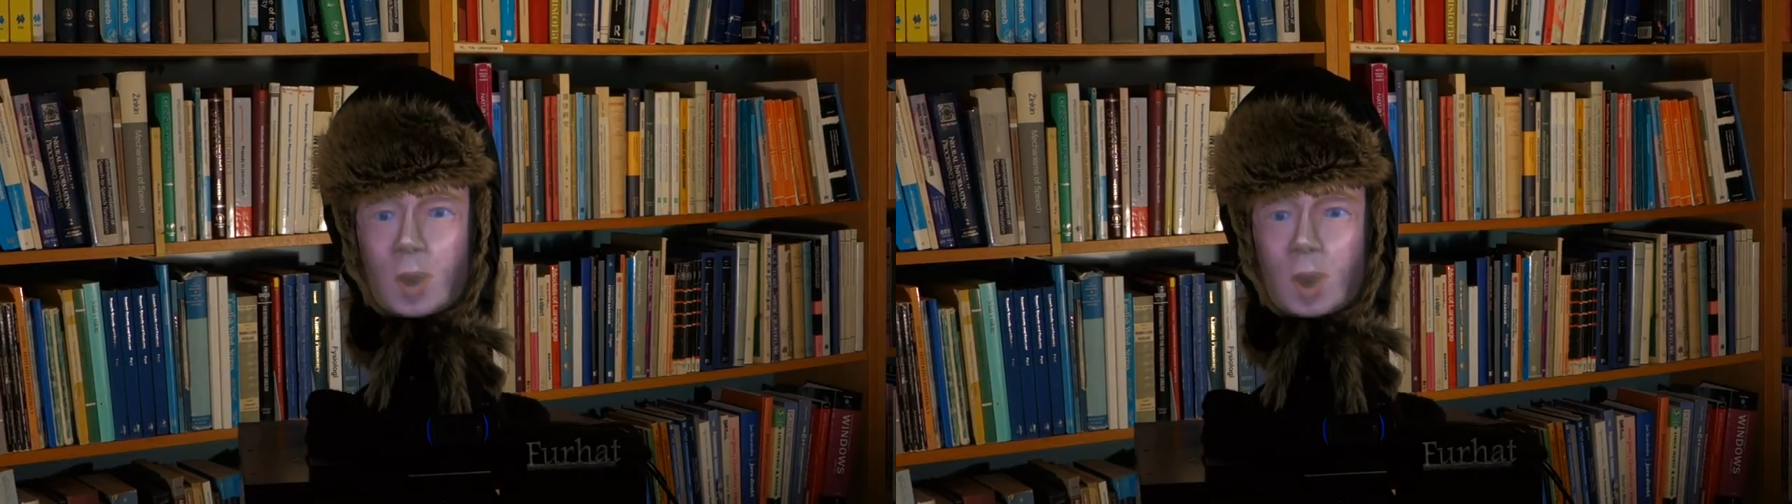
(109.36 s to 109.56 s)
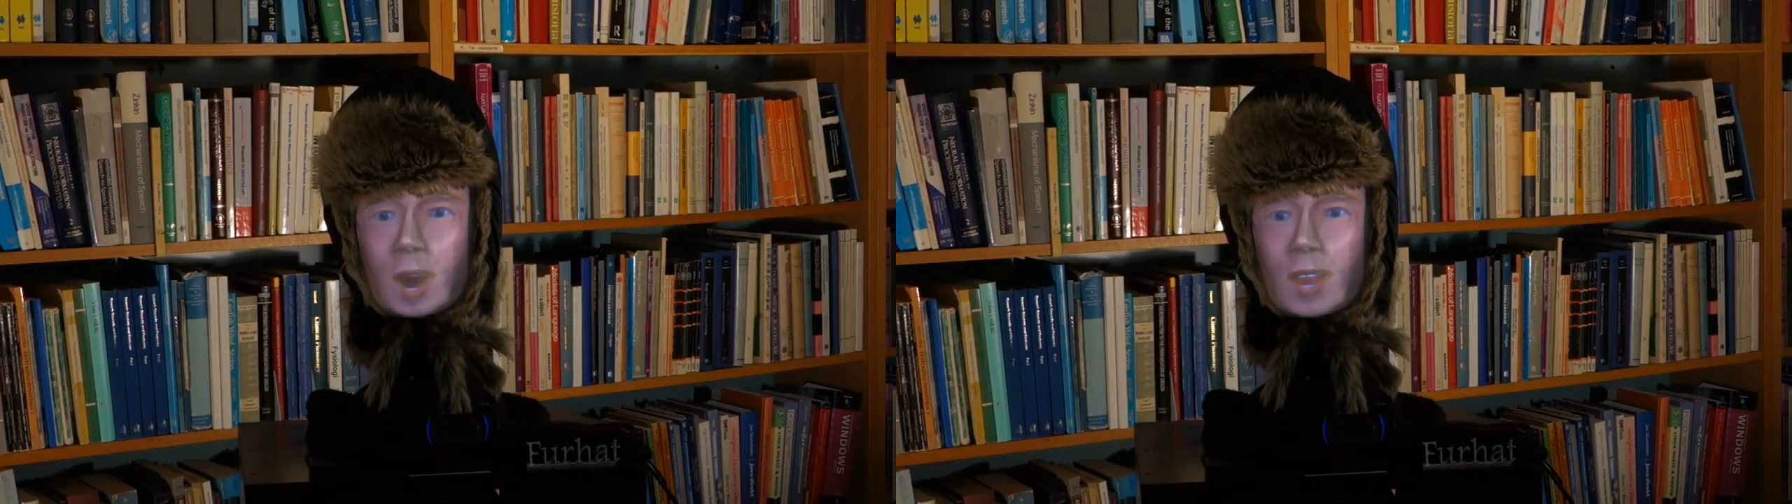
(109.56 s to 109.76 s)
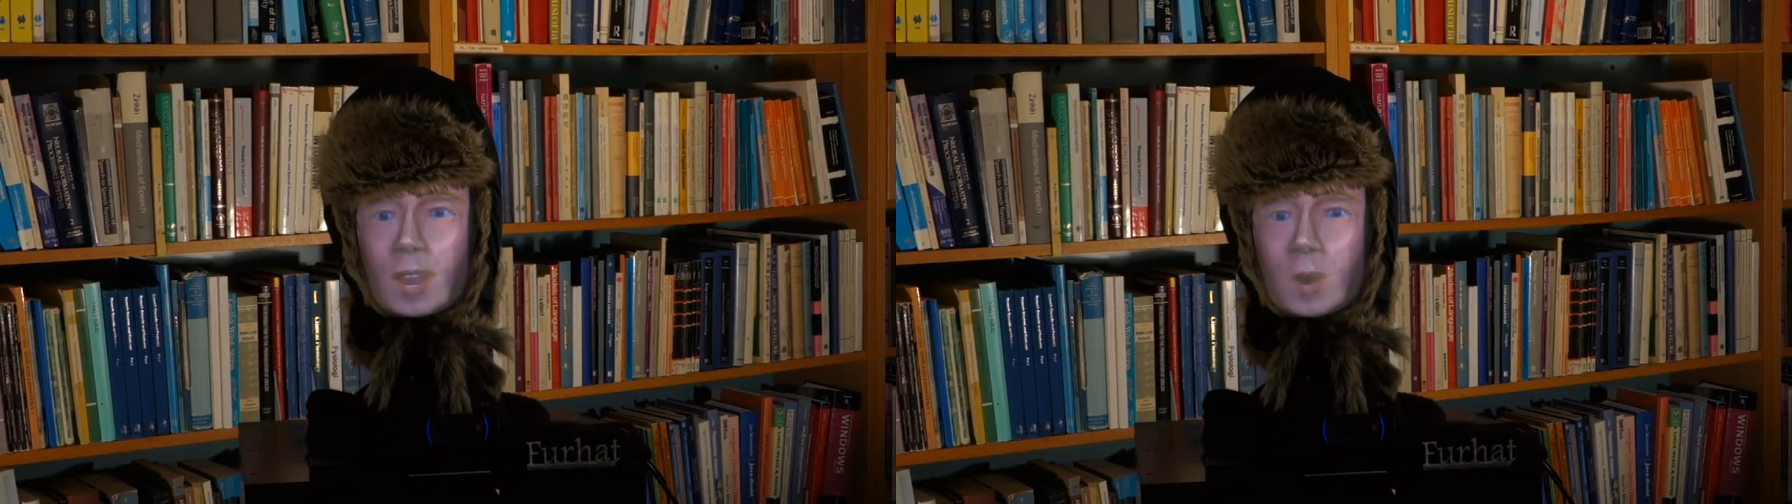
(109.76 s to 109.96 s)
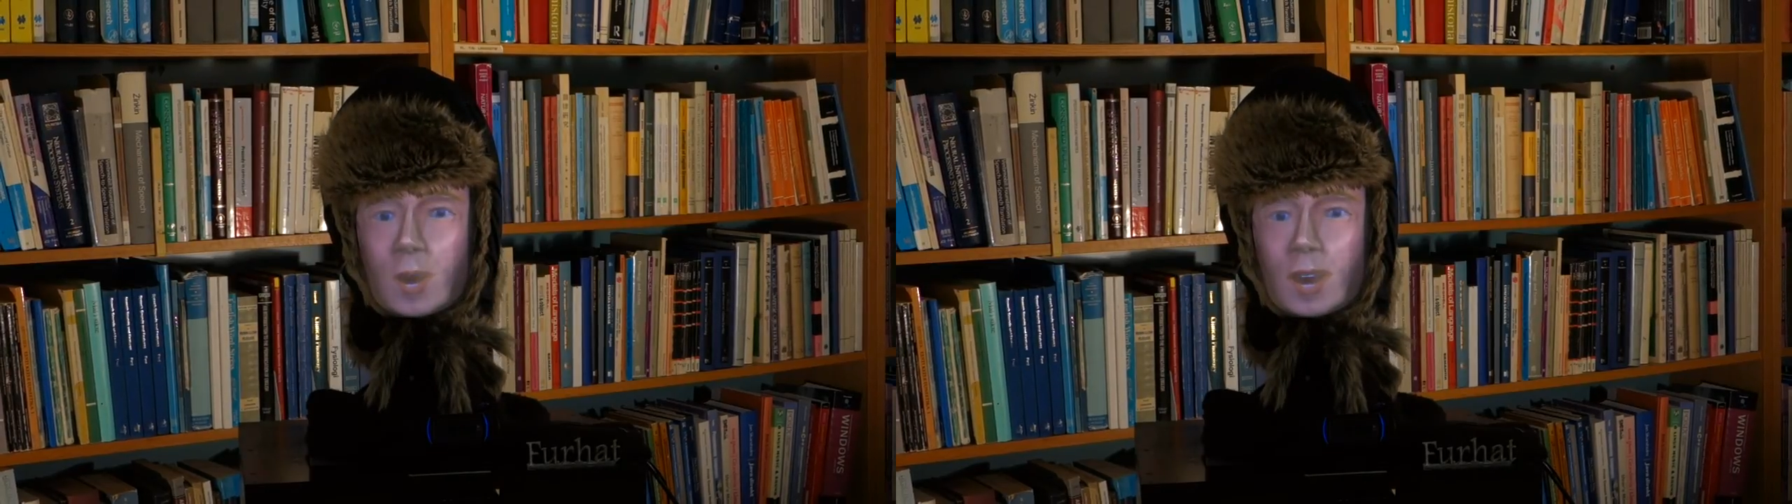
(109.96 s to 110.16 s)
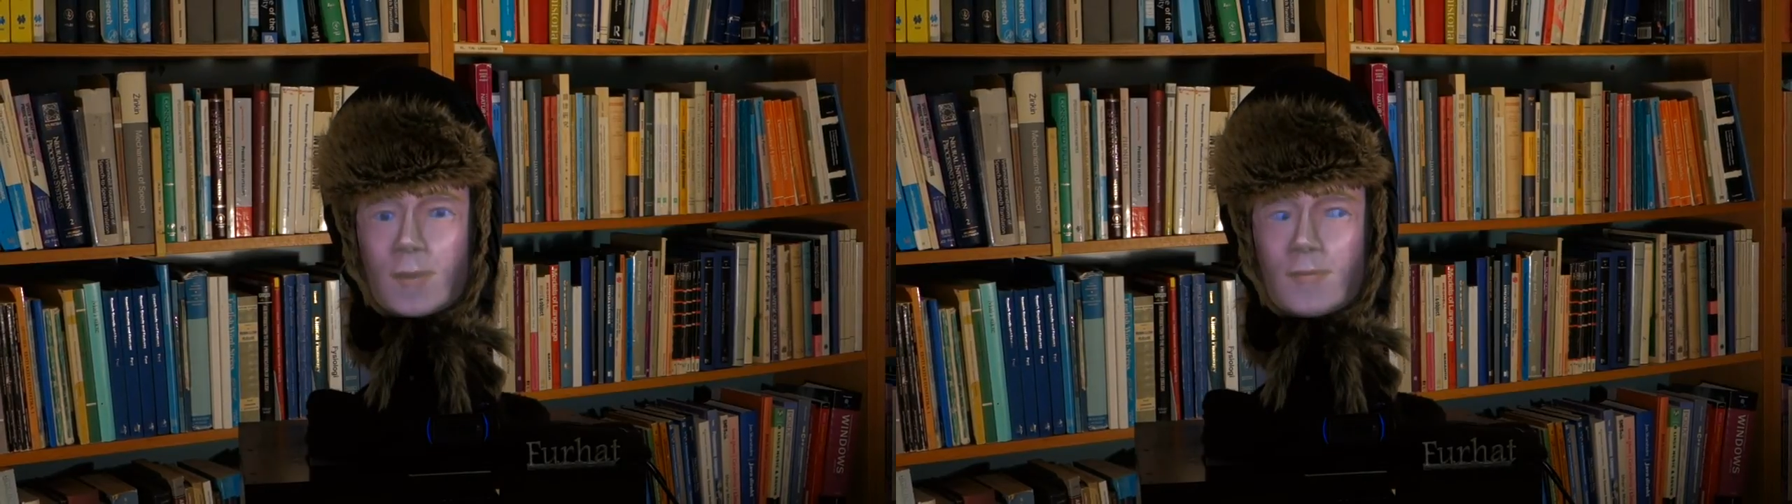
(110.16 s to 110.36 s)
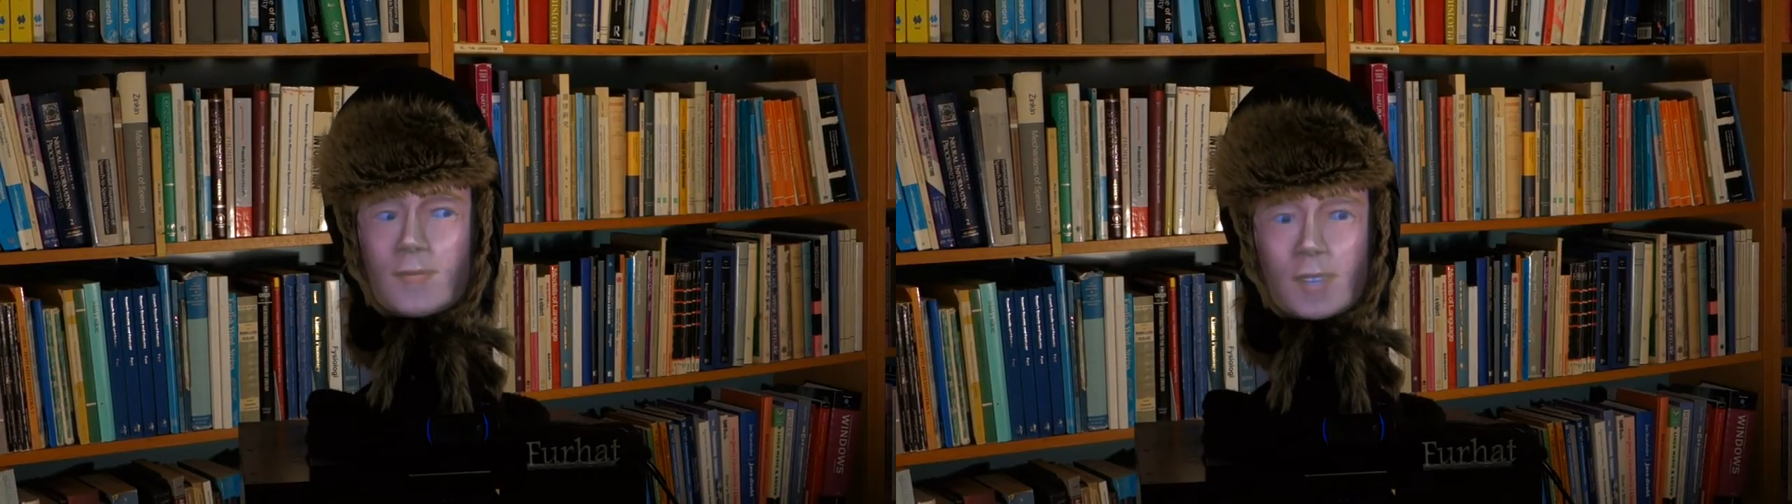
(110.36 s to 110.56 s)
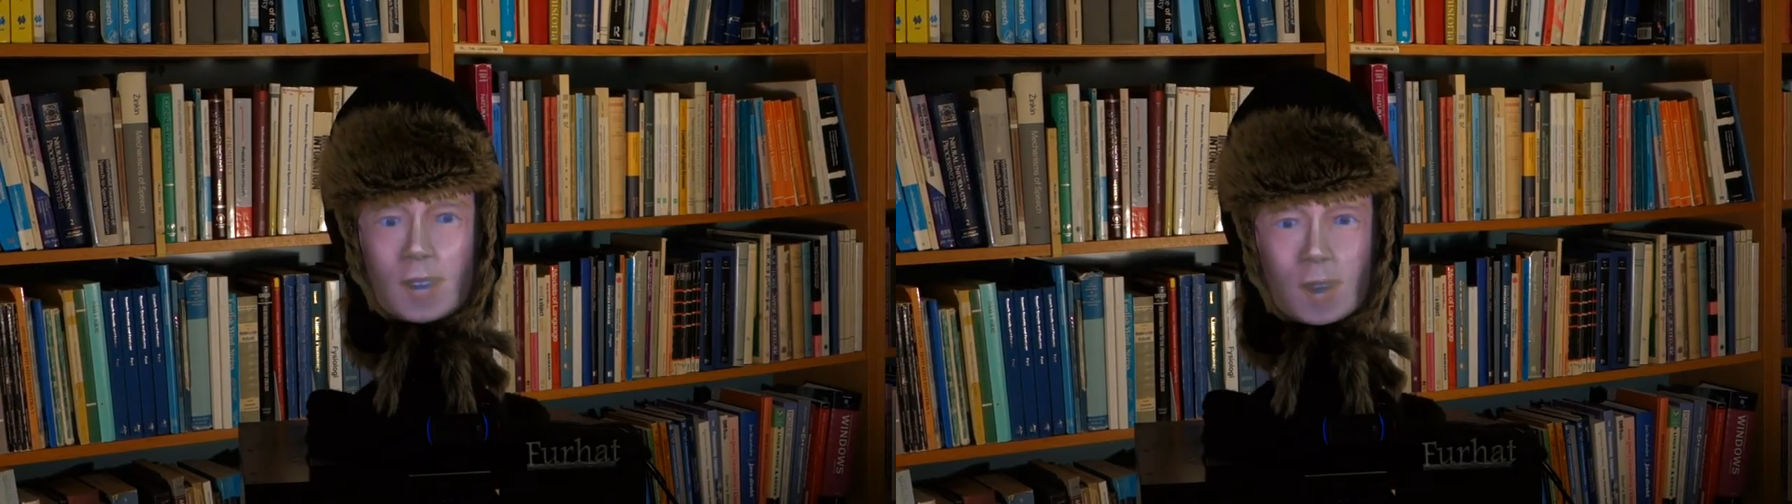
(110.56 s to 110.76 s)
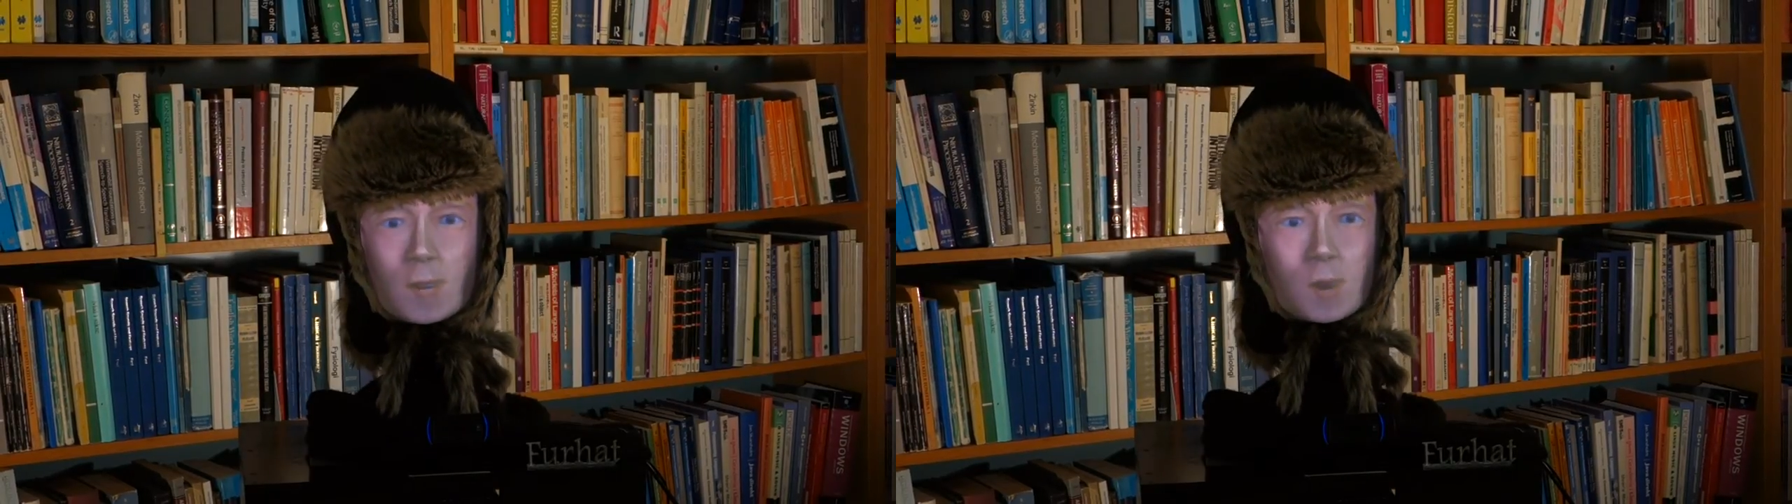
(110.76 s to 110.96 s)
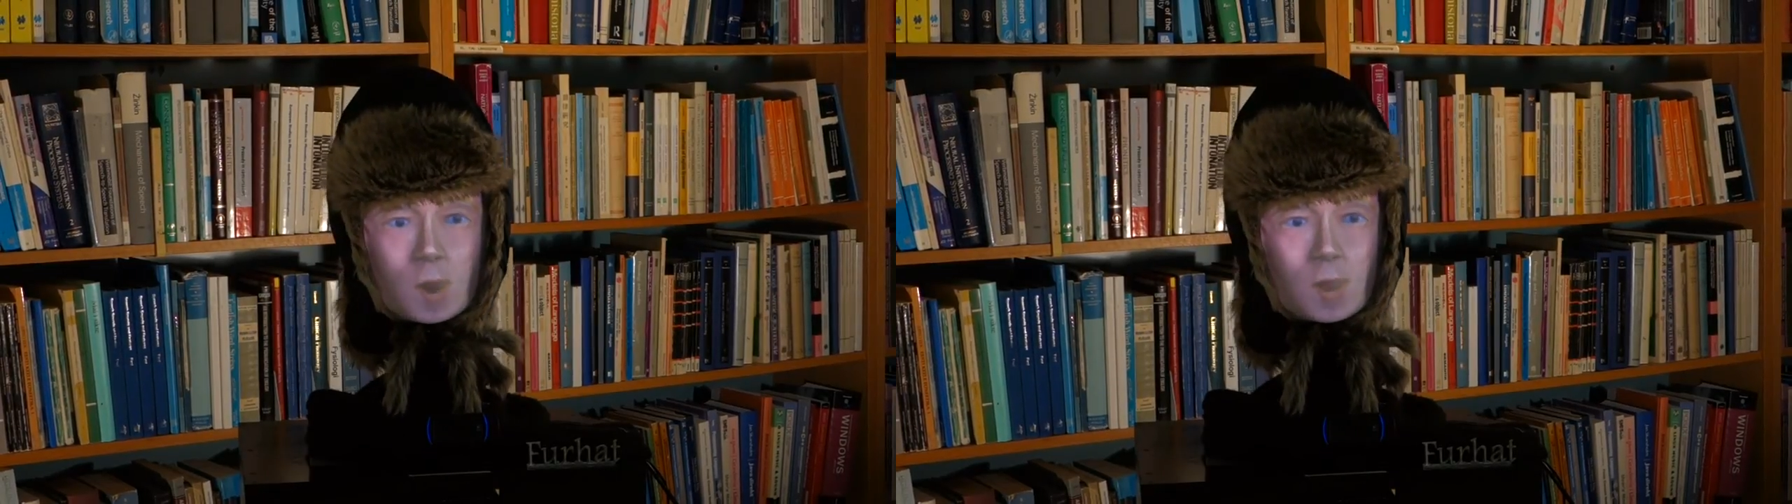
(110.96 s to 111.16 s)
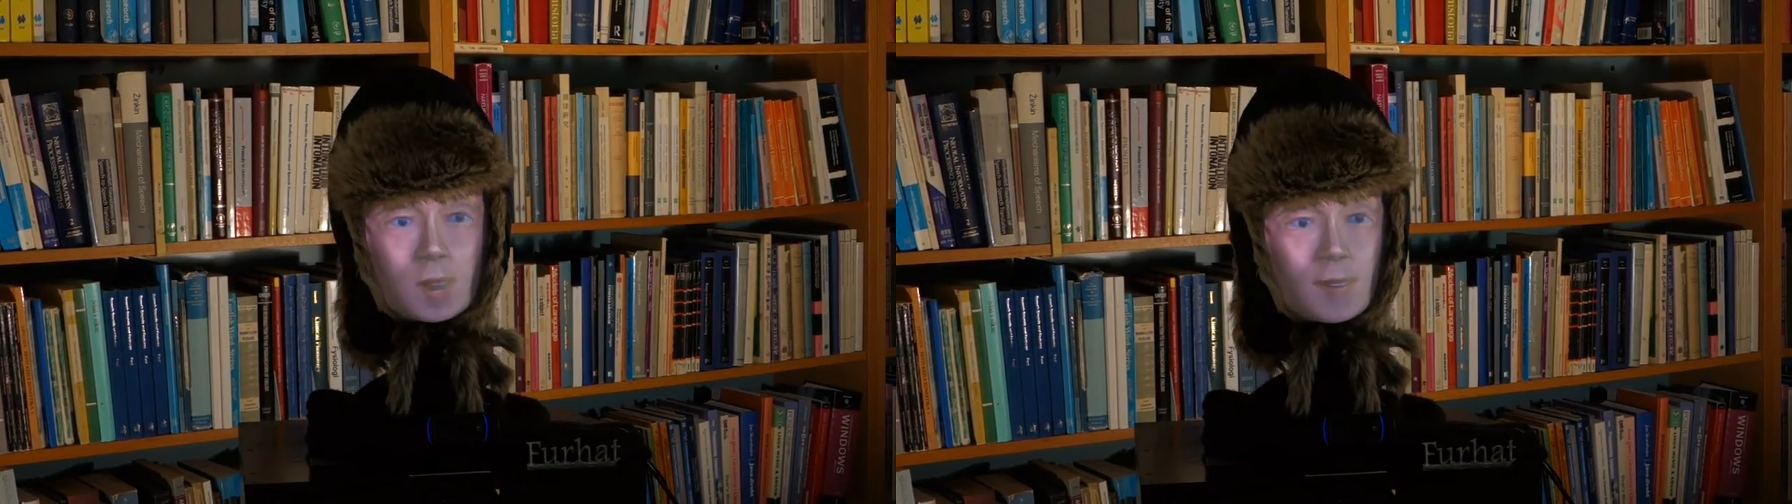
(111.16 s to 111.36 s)
you are the winner. I am
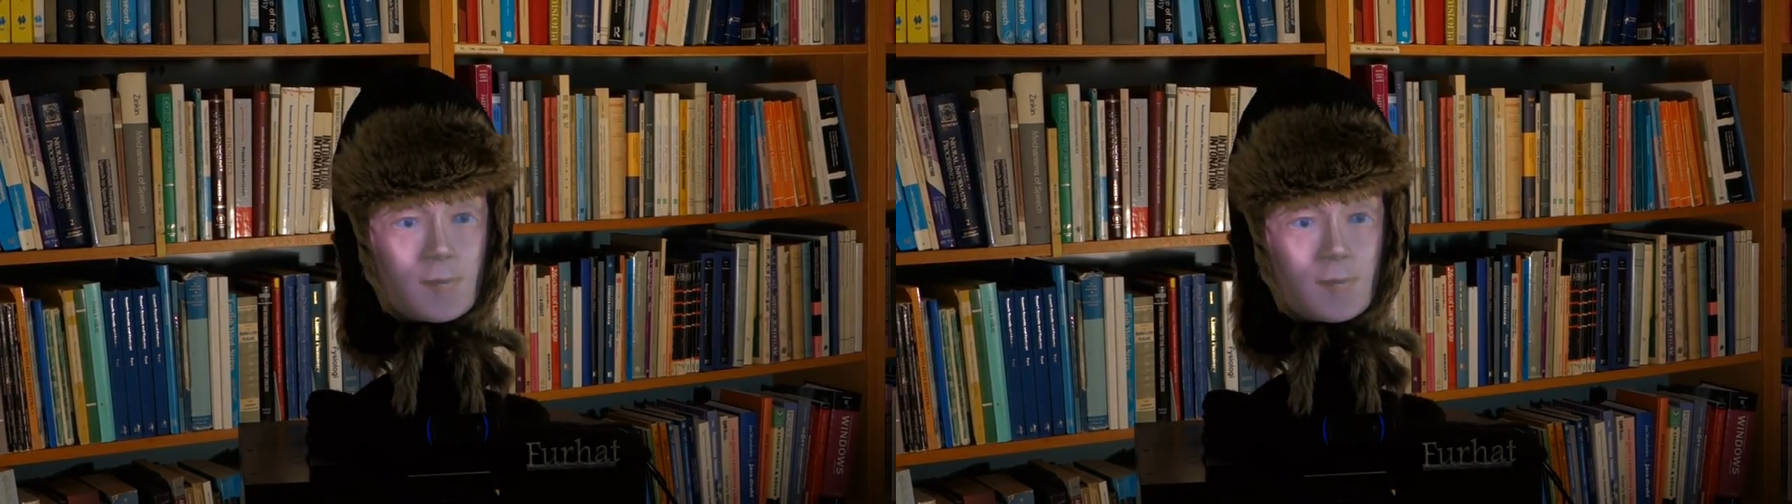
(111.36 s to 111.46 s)
sorry,